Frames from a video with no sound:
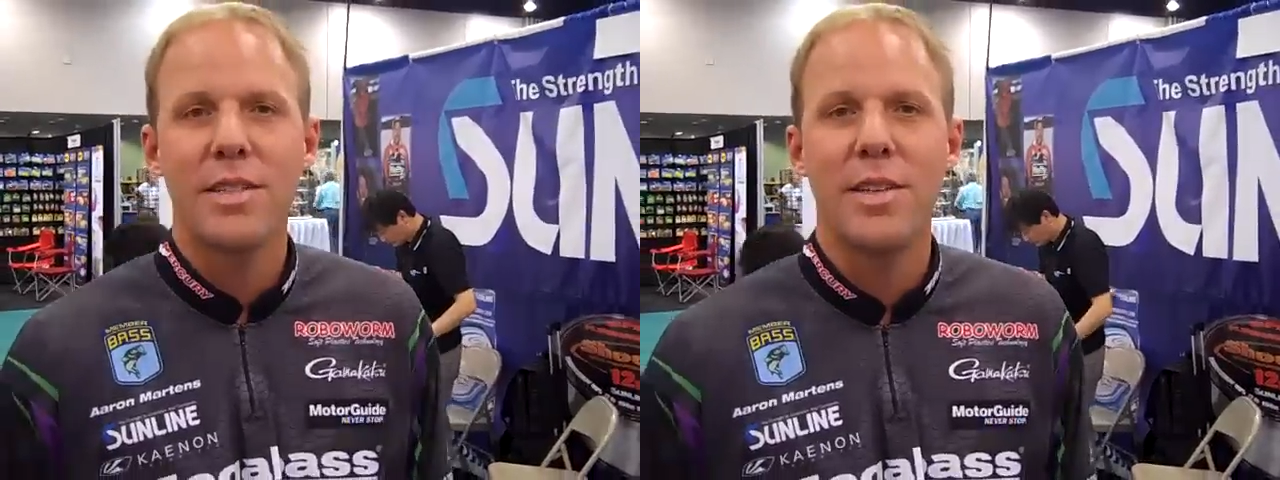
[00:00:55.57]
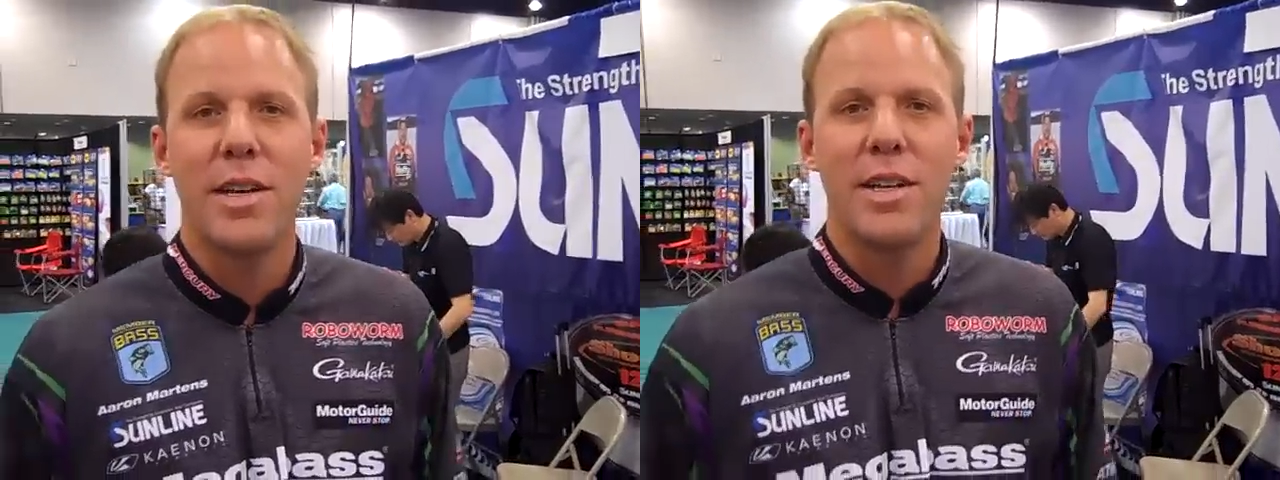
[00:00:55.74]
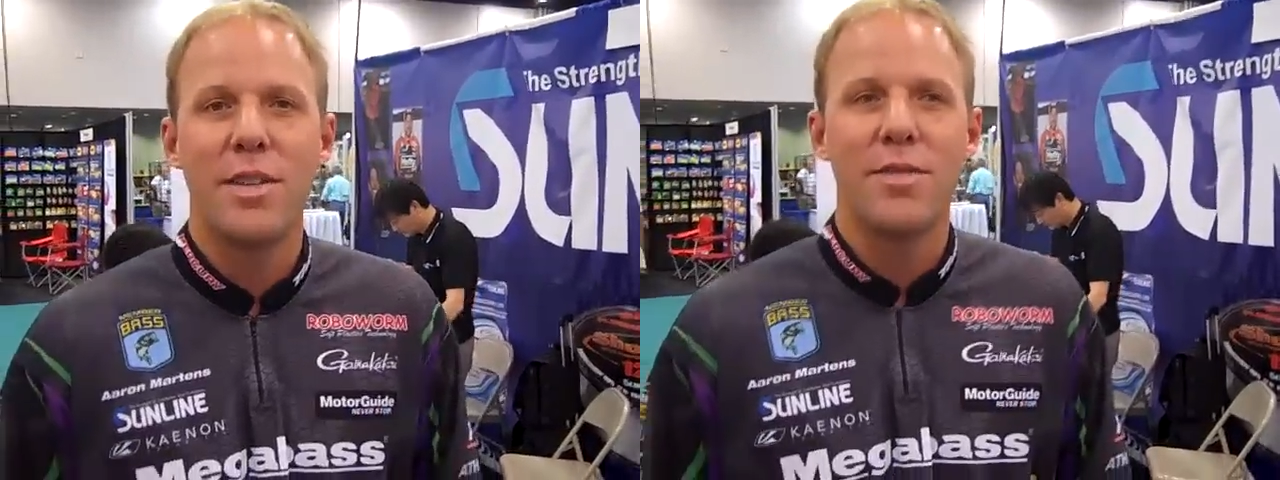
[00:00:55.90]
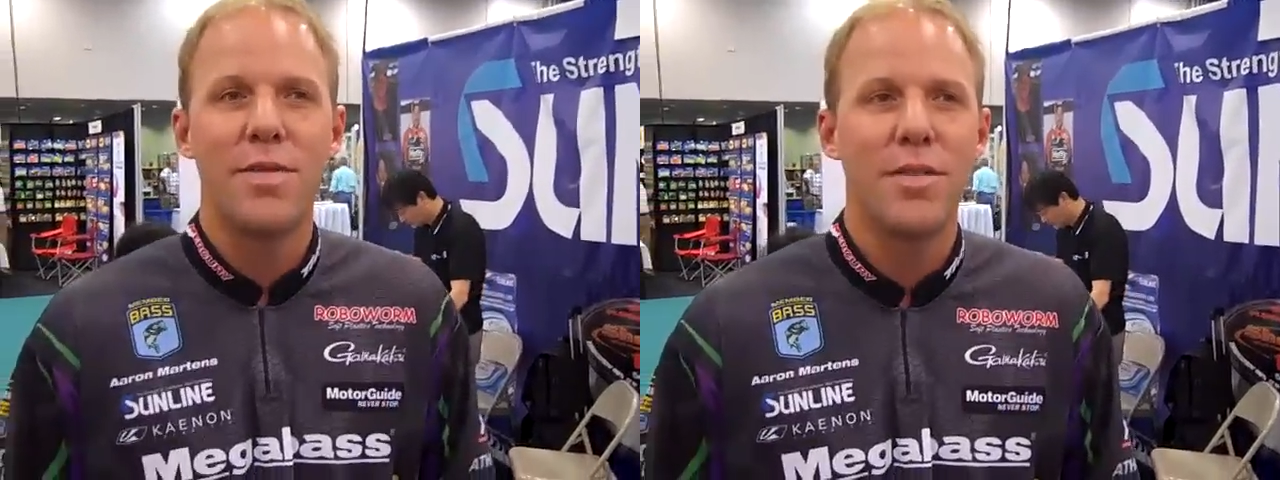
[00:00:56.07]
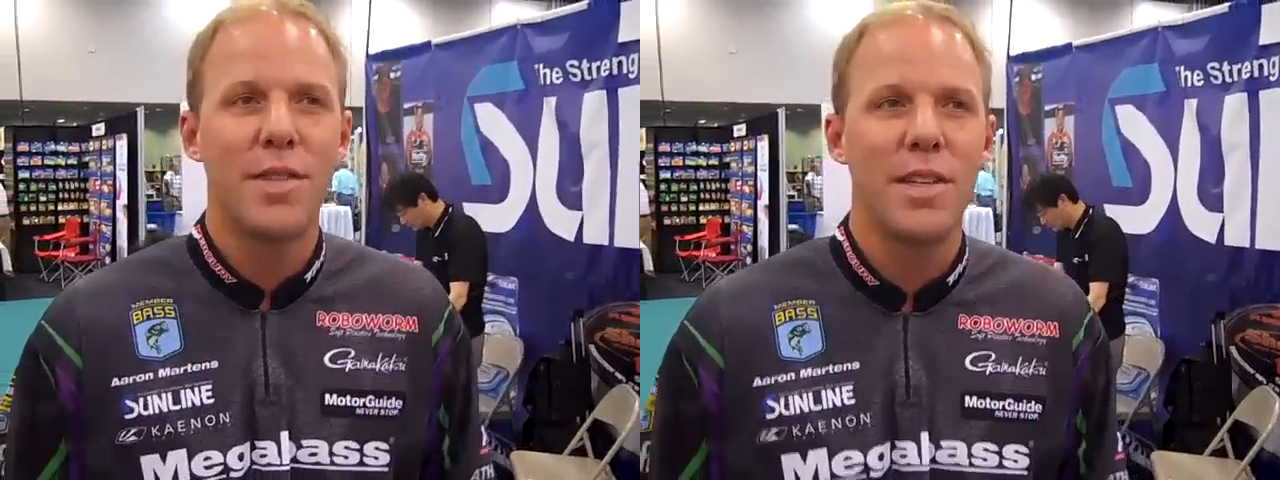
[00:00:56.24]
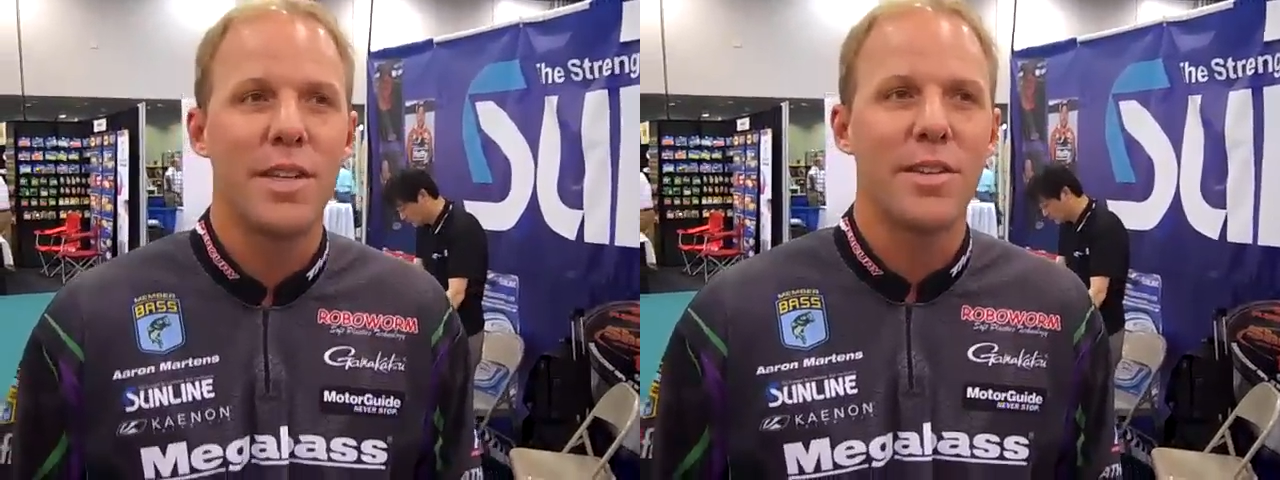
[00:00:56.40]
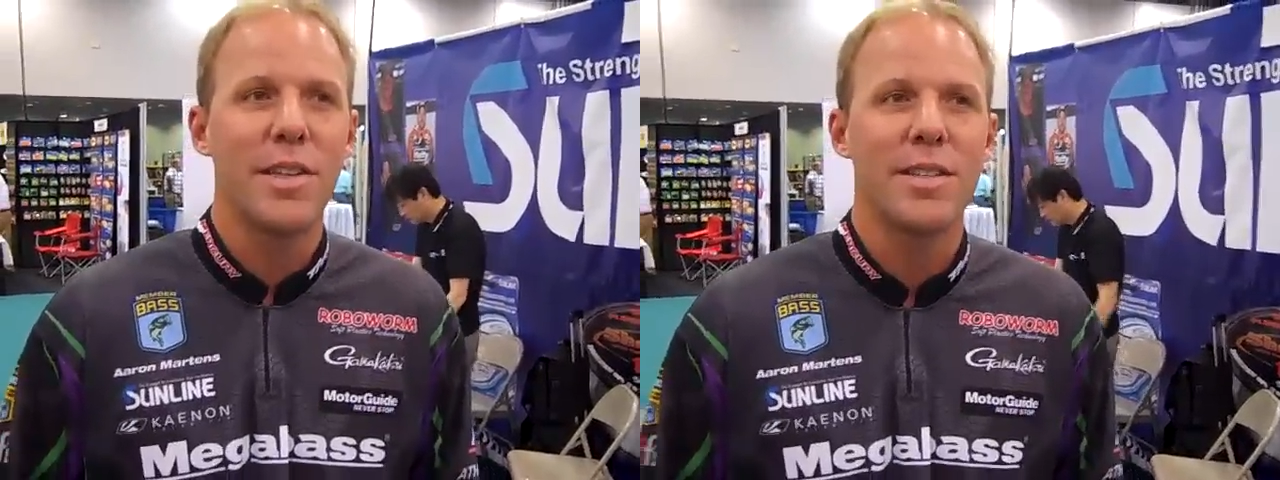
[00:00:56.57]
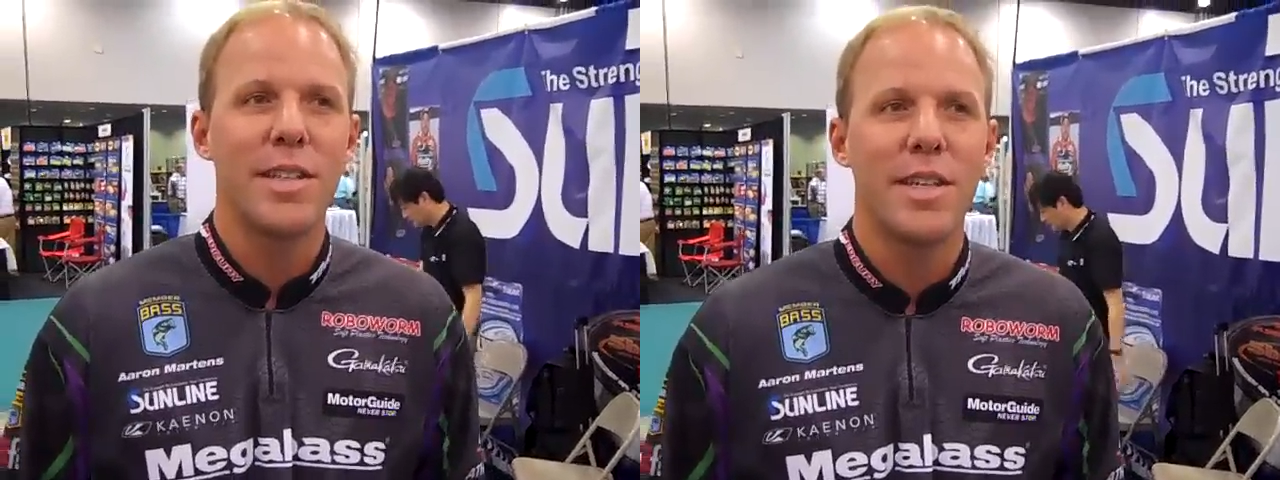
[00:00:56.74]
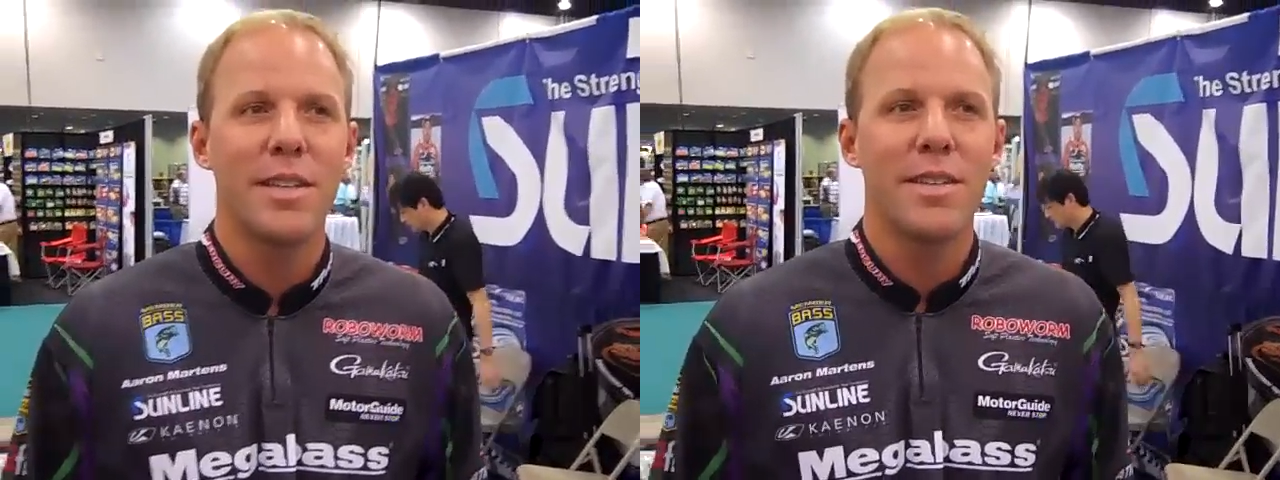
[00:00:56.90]
115
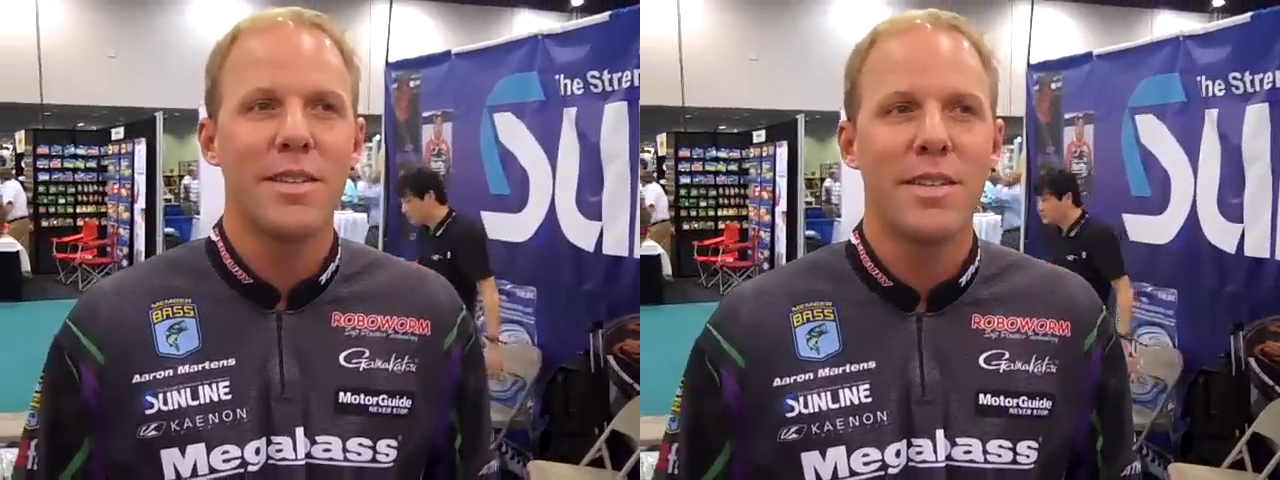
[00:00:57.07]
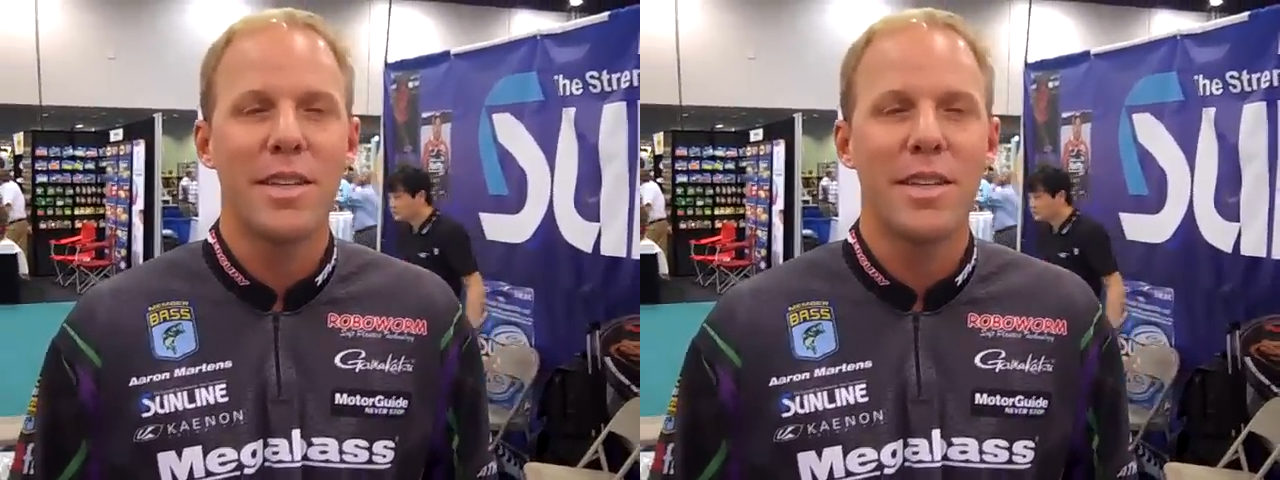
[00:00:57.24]
degrees out.